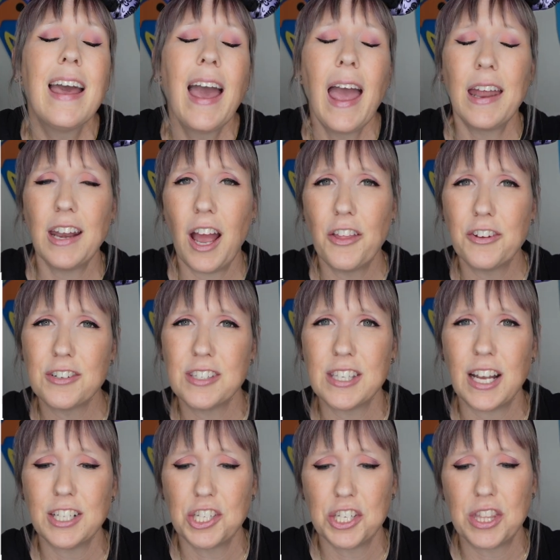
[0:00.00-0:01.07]
and other
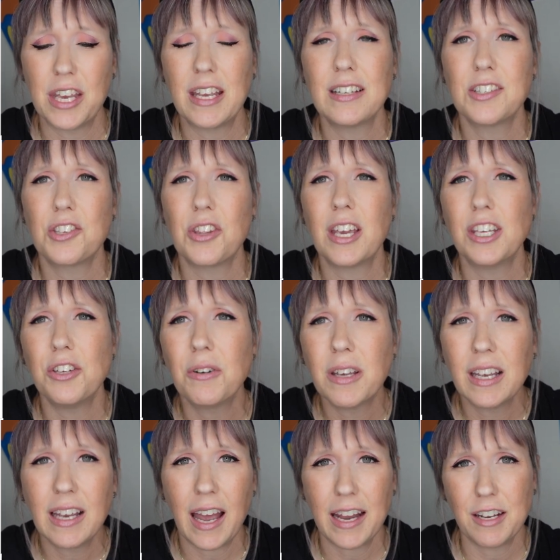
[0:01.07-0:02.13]
such things so that you
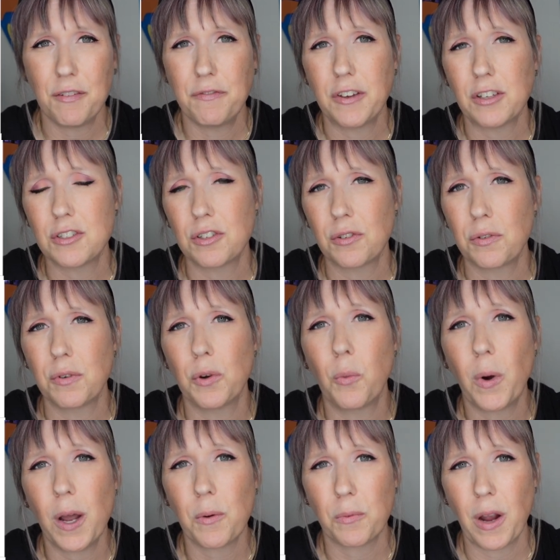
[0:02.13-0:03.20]
can kind of filter through
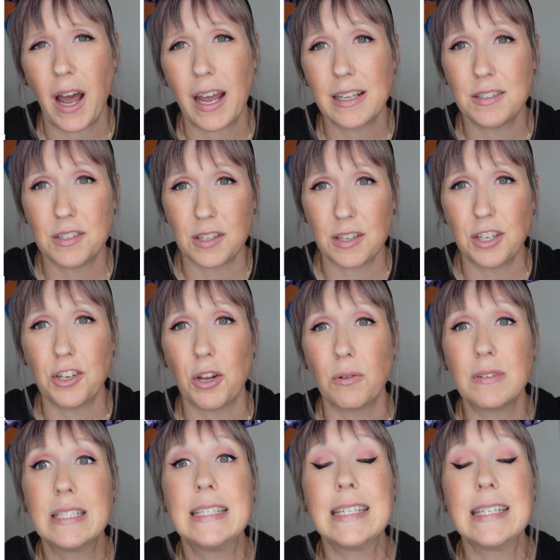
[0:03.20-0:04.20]
what rides, you know,